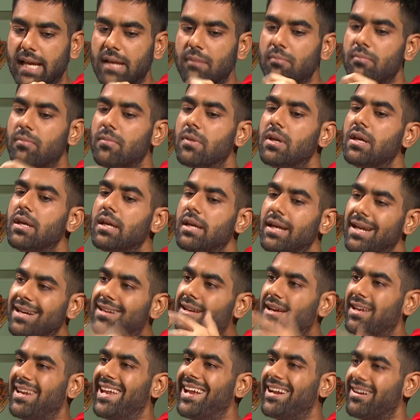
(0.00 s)
And
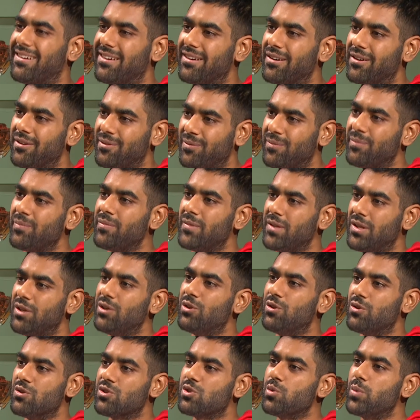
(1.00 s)
it connected,
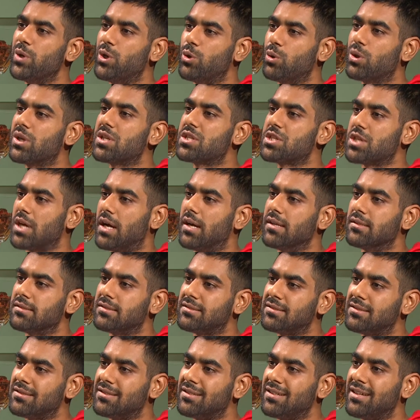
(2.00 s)
you know. So we took a
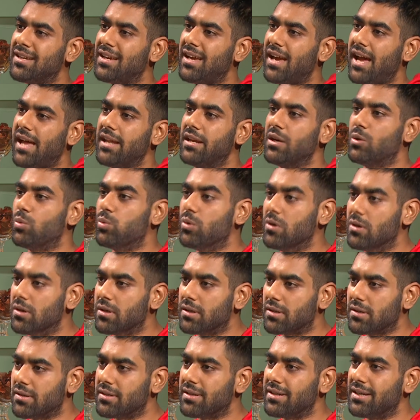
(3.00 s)
chance and it
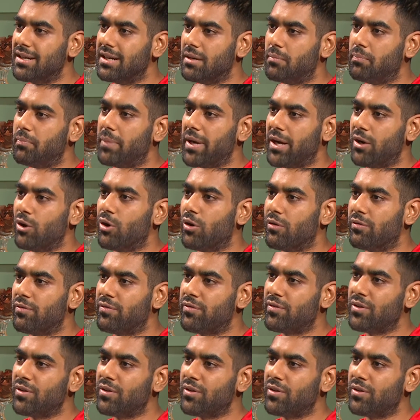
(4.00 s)
worked. It paid off.